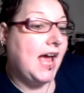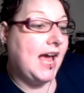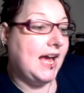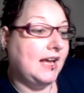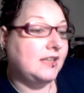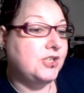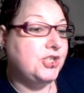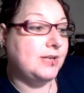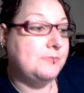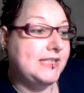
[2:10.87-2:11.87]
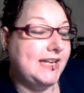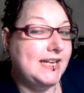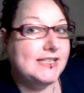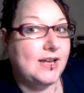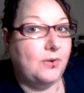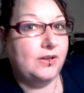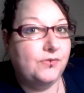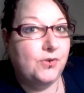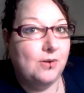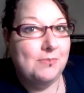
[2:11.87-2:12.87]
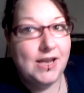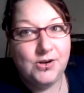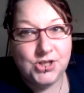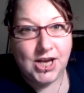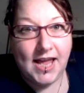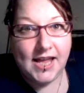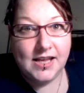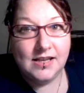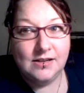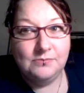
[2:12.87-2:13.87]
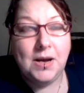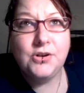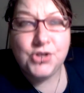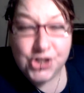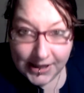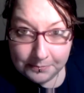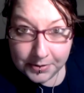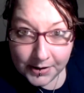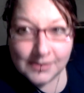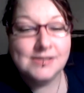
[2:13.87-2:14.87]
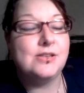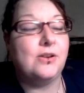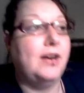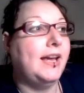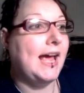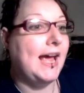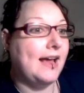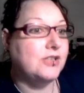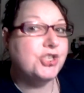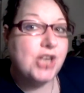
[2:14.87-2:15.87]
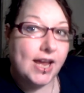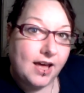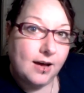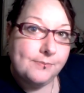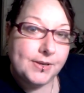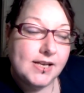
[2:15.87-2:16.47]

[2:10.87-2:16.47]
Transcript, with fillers: and Gypsy is going for a microcheck, microchip, sorry, and check up